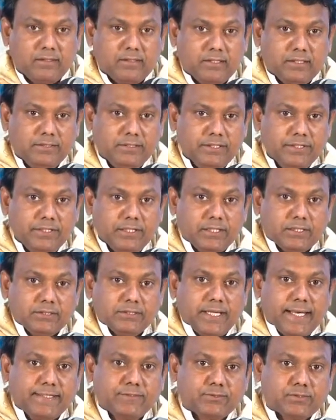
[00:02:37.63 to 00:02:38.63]
in the year
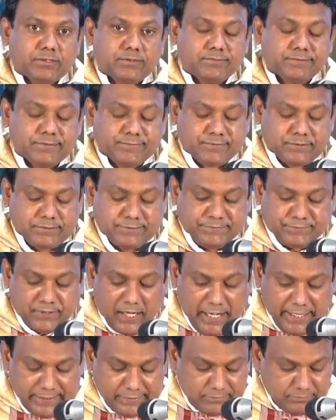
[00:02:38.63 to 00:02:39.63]

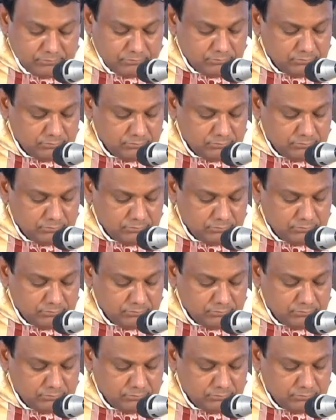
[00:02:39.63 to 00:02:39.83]
1955,